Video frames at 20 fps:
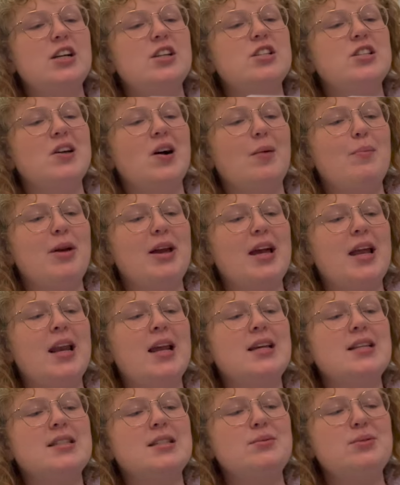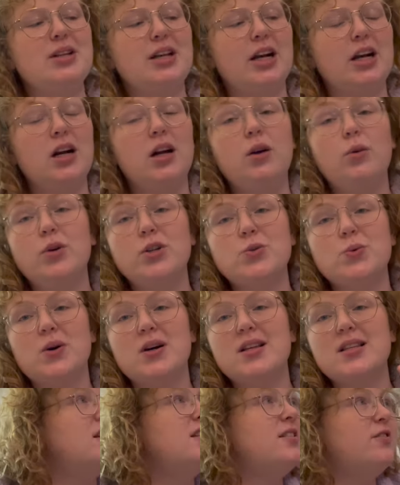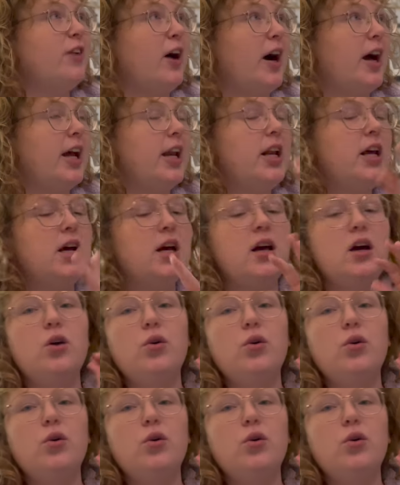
So I made some dinner, which was divine.